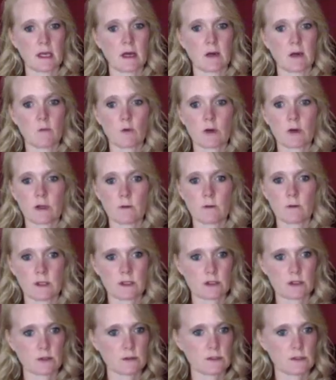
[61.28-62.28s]
working with
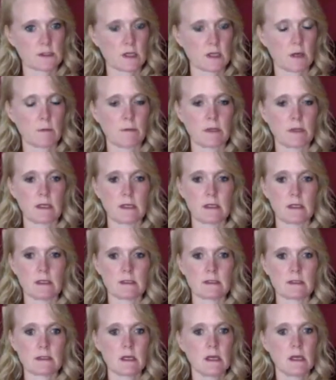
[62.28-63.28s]
insurance
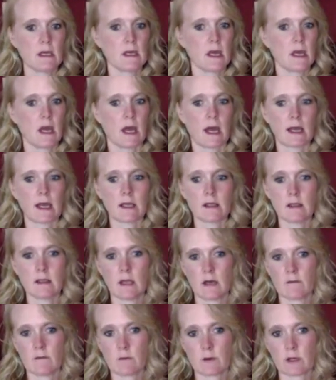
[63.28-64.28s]
companies. I
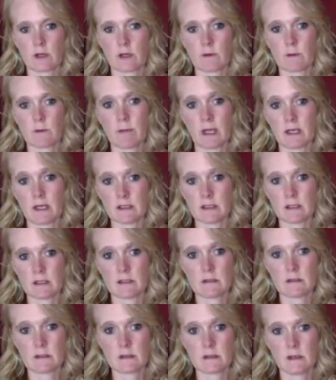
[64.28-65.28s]
love working with
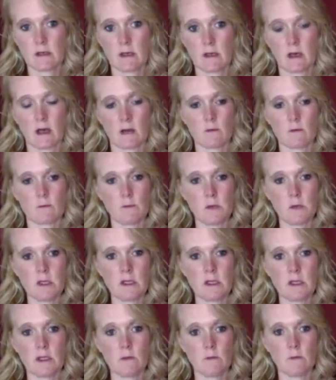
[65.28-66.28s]
patients. I
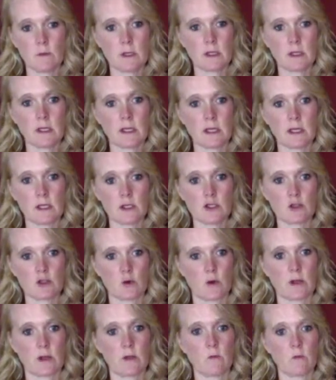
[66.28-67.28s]
really, really
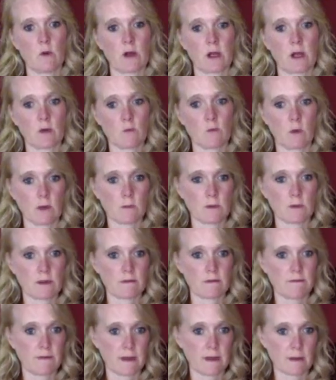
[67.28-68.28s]
enjoy the one-on-one with the
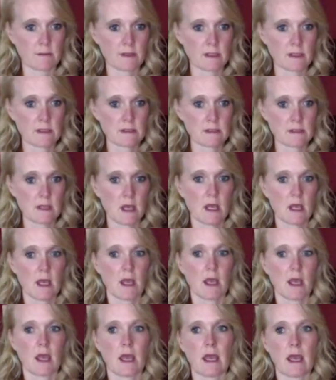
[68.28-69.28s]
families,
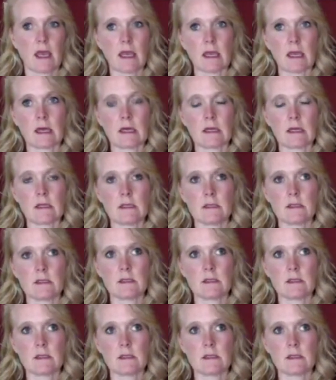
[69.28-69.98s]
and